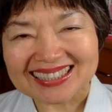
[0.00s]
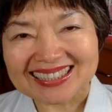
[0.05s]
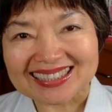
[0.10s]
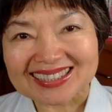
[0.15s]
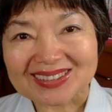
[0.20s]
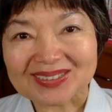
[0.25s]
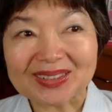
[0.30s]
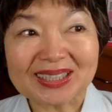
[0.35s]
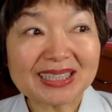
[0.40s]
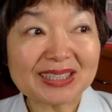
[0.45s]

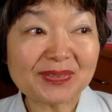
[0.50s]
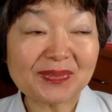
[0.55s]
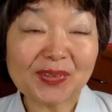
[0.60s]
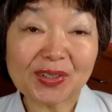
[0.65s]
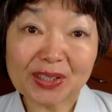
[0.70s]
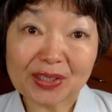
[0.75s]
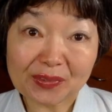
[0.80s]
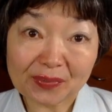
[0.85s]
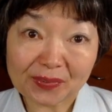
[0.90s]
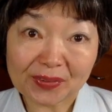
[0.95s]
So it's very
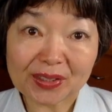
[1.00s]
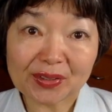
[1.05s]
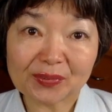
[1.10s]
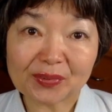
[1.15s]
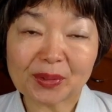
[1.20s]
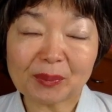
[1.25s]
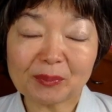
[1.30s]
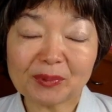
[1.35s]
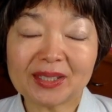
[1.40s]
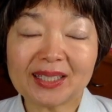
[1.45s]
different
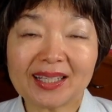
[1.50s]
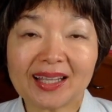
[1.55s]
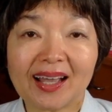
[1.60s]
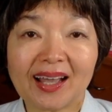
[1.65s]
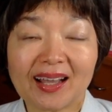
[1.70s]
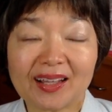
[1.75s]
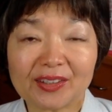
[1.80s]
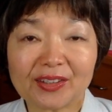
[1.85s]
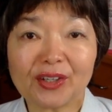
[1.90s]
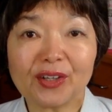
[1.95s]
from the
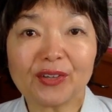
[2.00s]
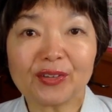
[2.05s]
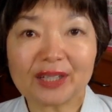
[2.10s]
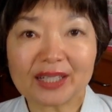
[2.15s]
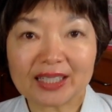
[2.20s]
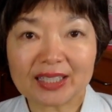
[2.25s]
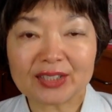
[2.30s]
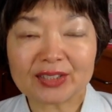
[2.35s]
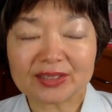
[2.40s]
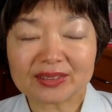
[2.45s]
other
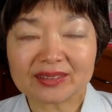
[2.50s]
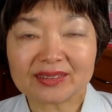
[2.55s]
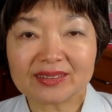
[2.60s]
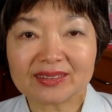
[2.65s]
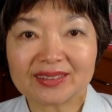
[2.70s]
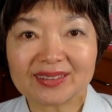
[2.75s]
religion.